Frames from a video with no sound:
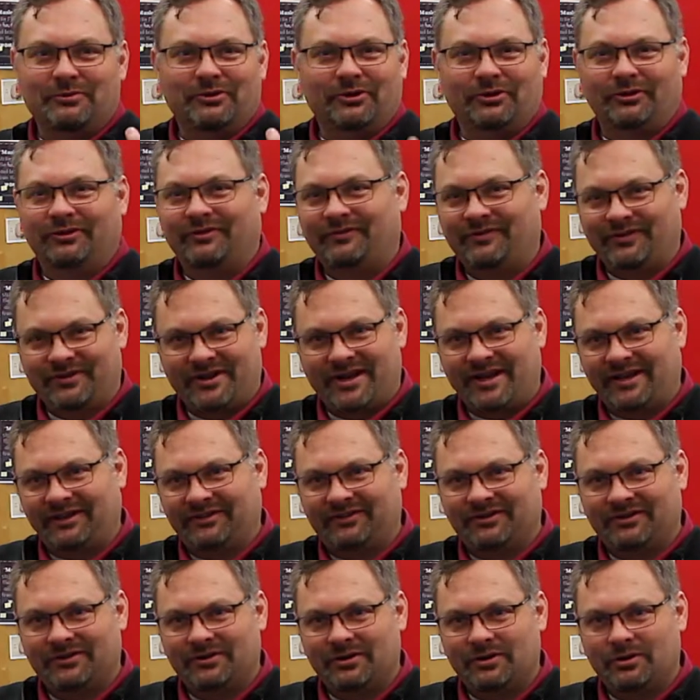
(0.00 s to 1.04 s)
the middle of the
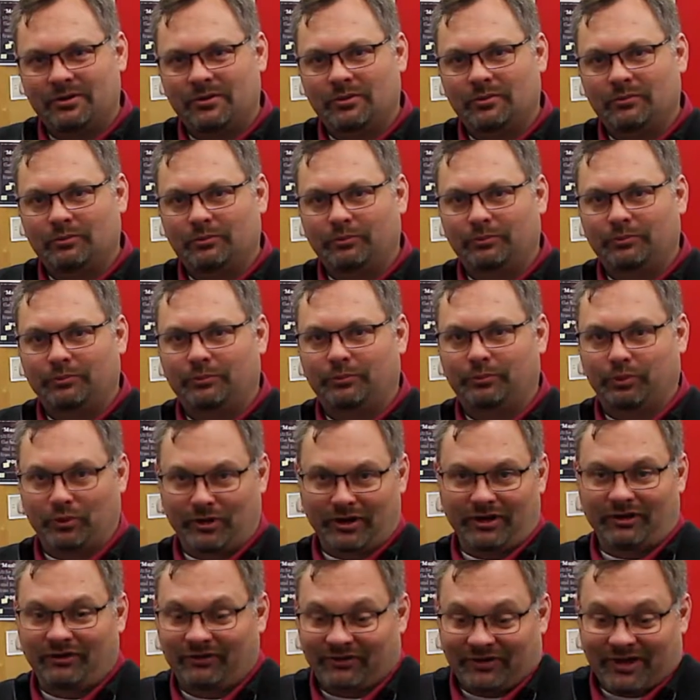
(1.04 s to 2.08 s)
night
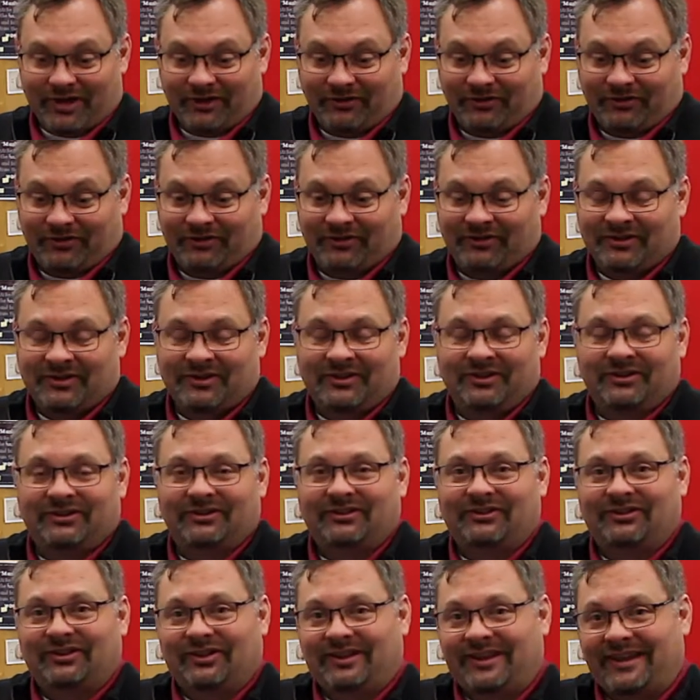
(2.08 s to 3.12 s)
brings us
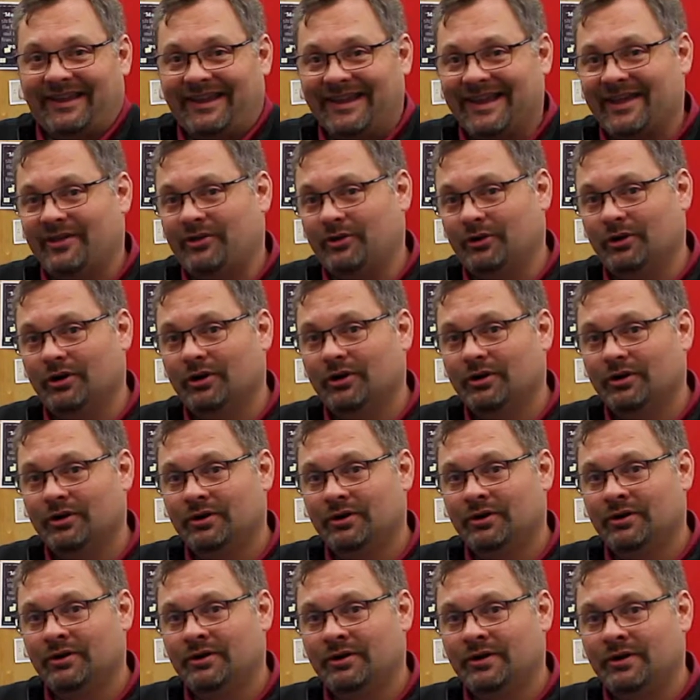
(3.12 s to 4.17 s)
together.
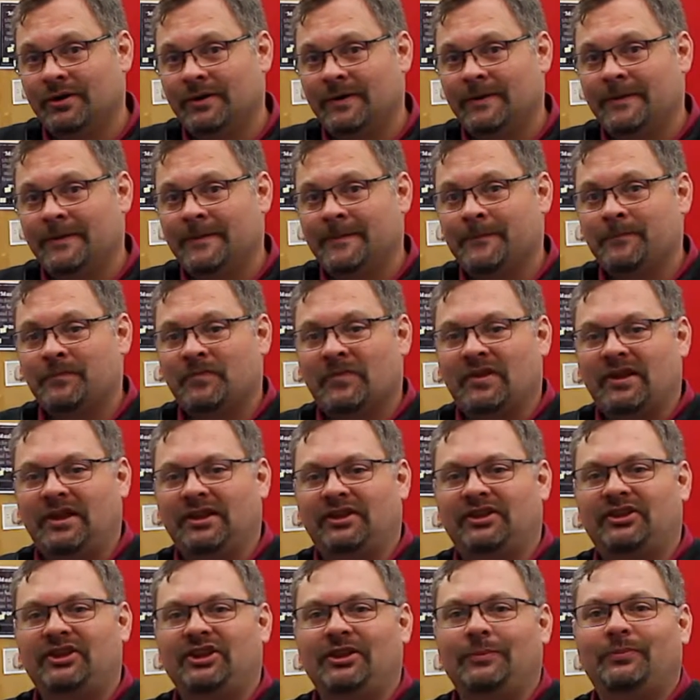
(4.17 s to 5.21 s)

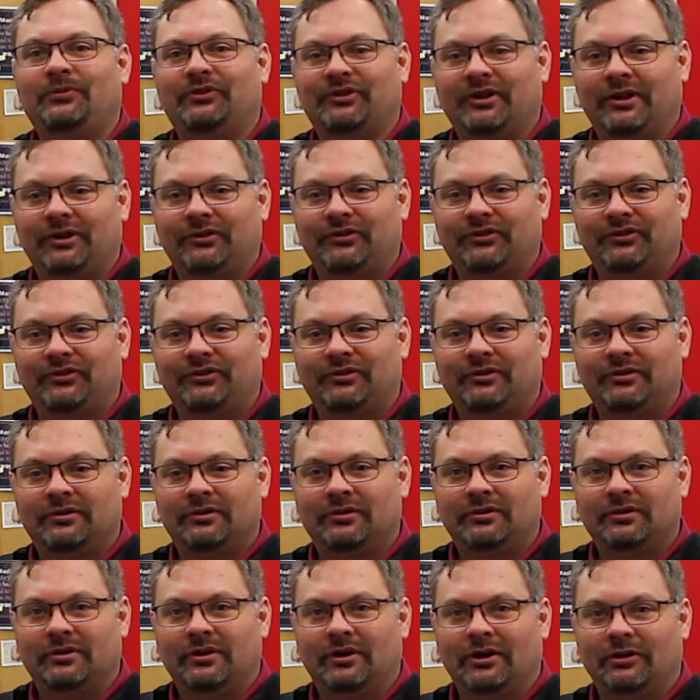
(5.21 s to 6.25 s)
It keeps us
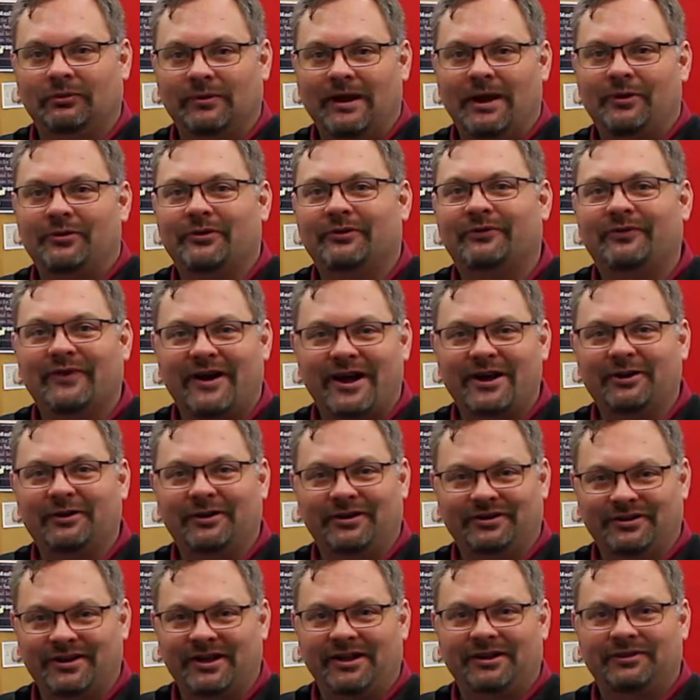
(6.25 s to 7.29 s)
around the fire
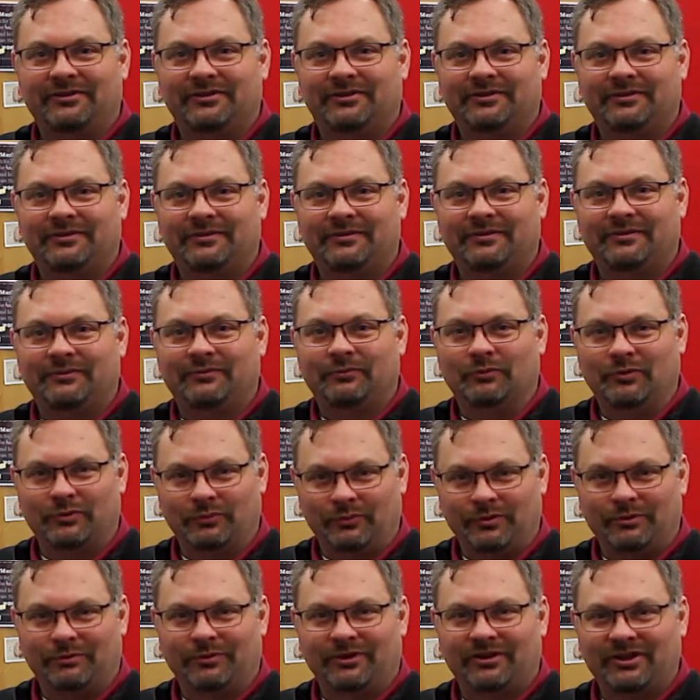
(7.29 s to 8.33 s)
at night when
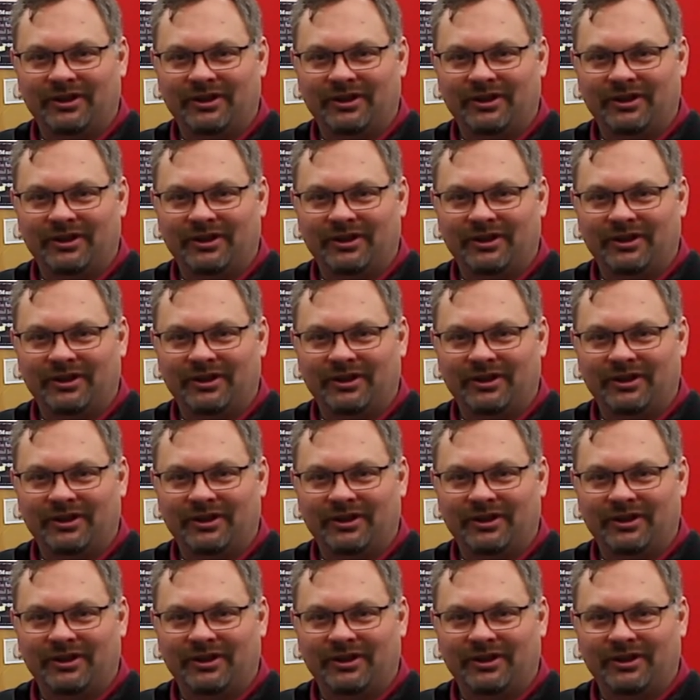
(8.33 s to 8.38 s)
we were